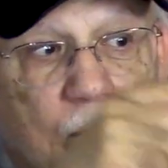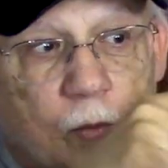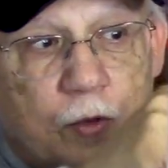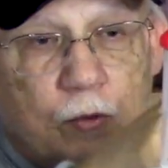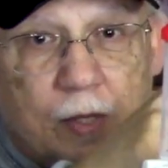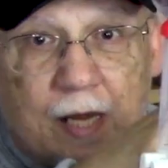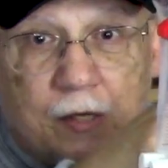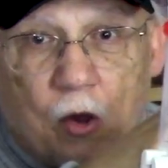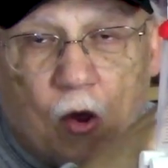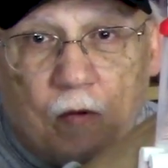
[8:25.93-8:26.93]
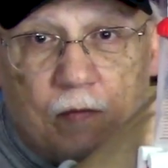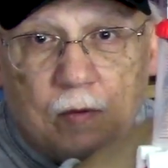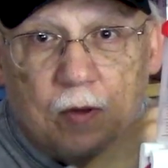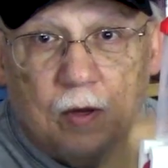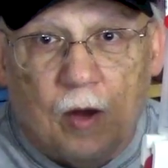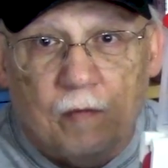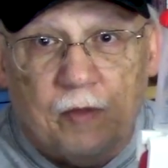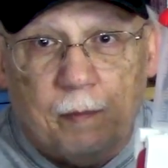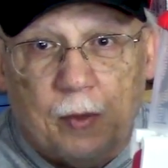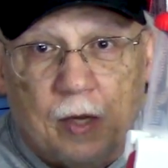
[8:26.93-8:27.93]
When you let go of
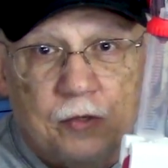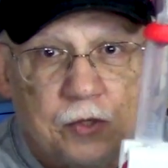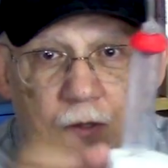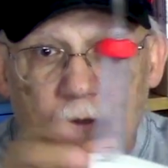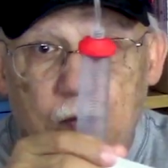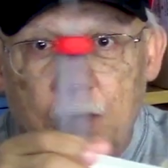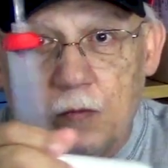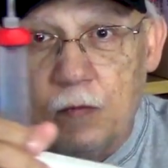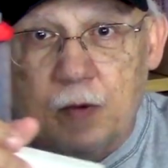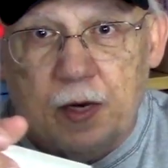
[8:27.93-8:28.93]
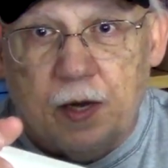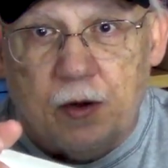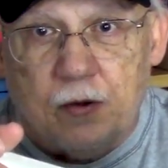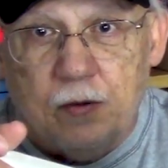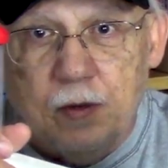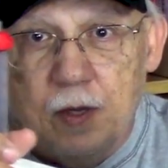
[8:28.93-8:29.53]
the plunger right here,